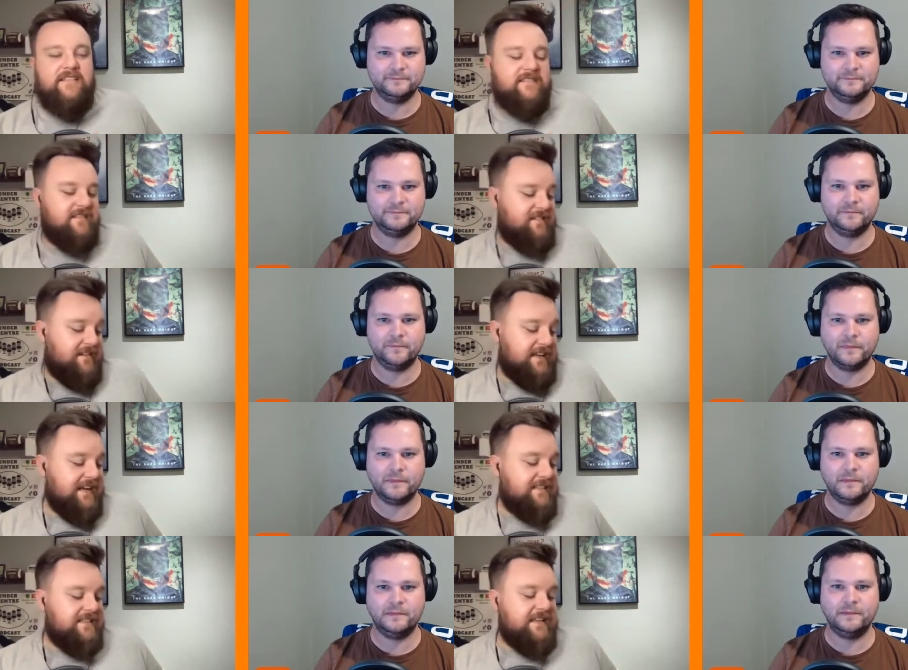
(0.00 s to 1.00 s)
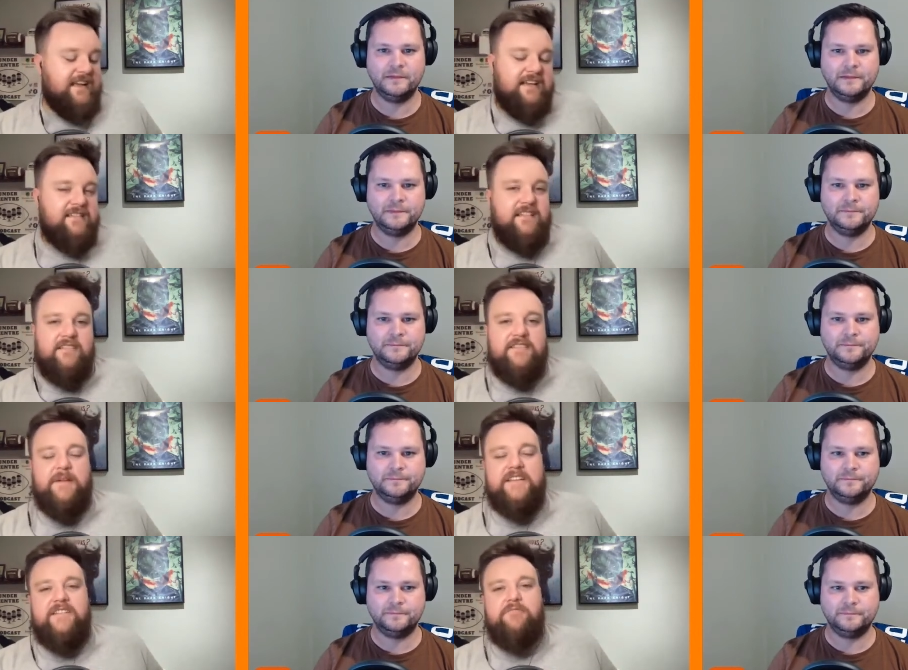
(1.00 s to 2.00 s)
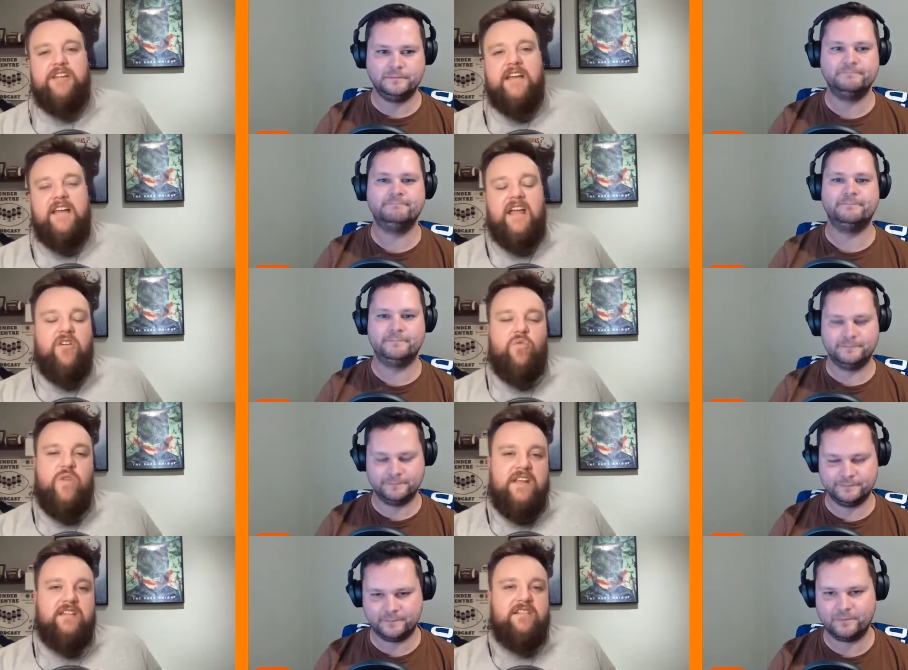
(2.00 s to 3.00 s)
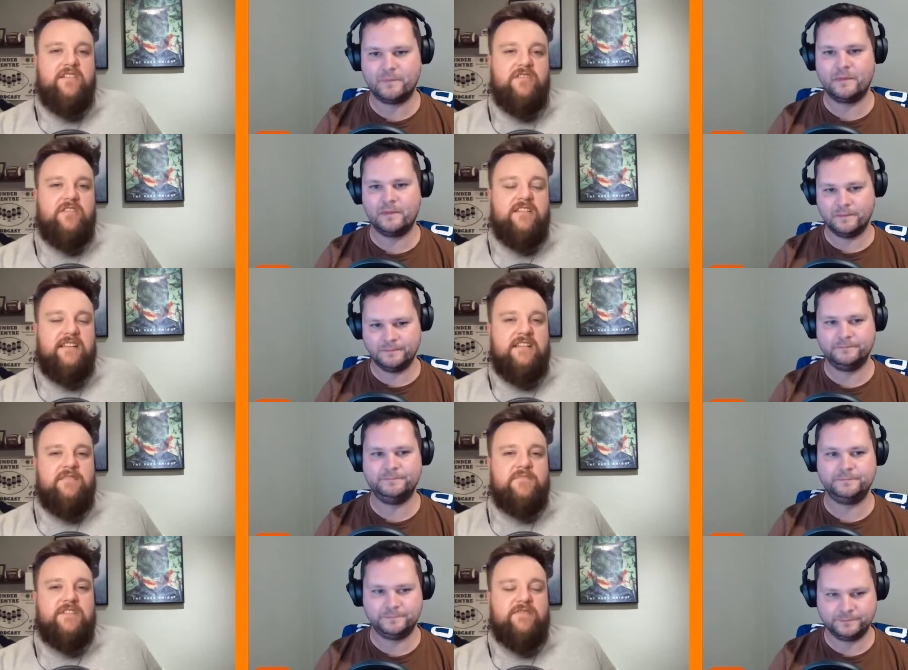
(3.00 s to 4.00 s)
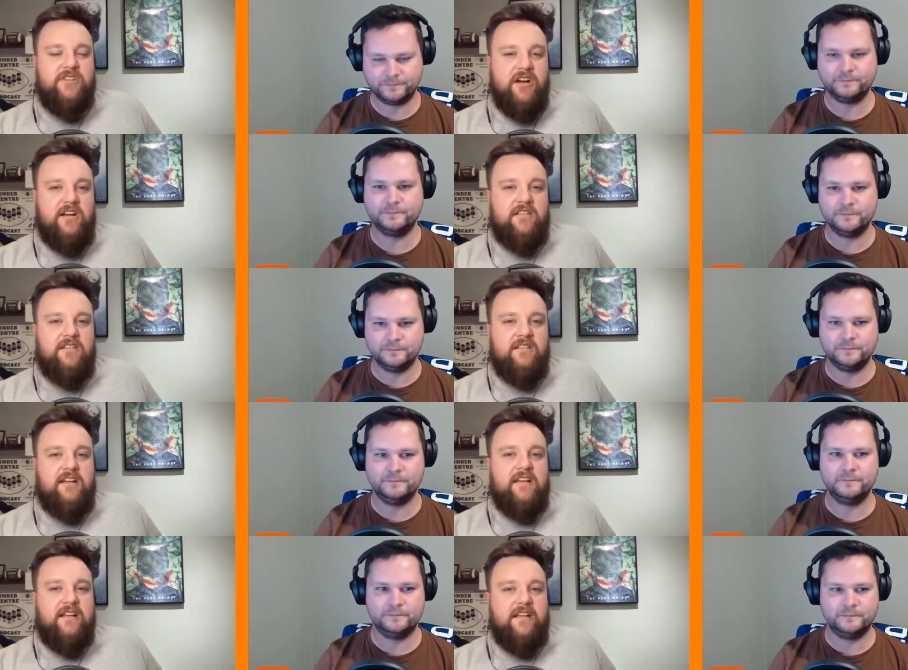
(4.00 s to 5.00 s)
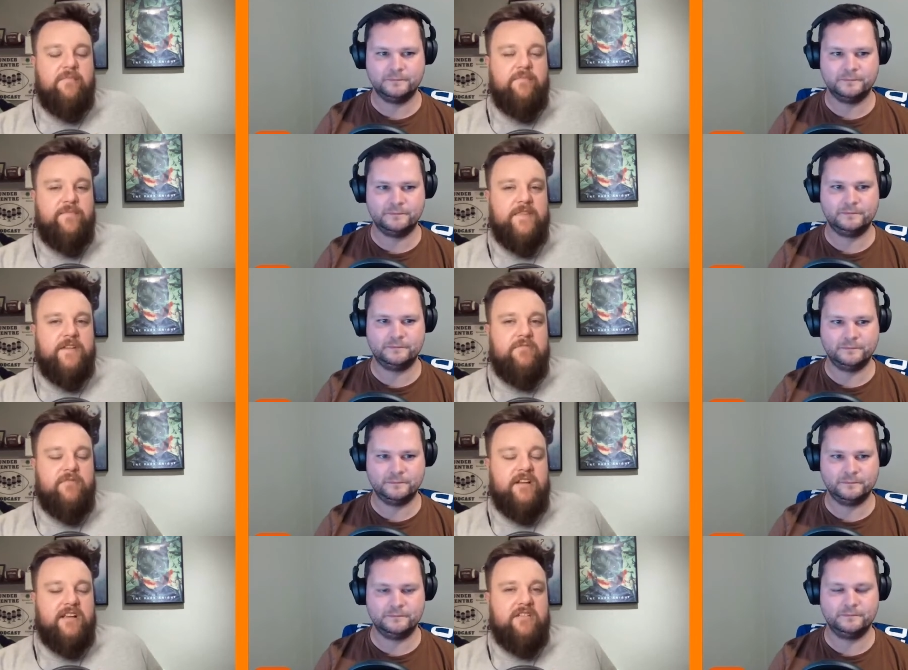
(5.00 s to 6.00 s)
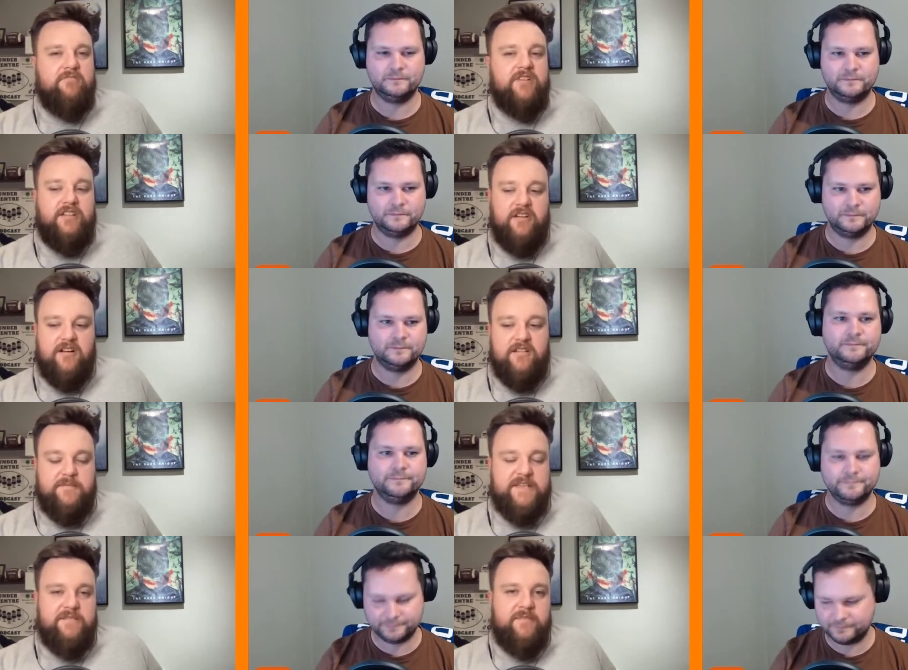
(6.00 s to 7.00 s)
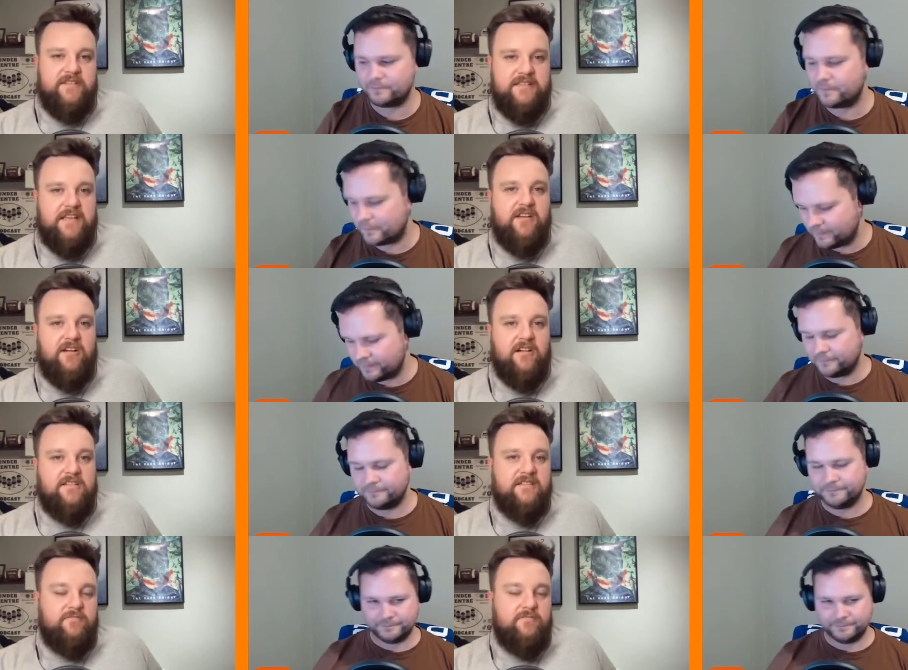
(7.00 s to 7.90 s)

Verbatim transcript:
Speaker 1: it's I can't see anything, especially with how weaker the other teams have gotten. Um, when I when I talk, especially about the Seahawks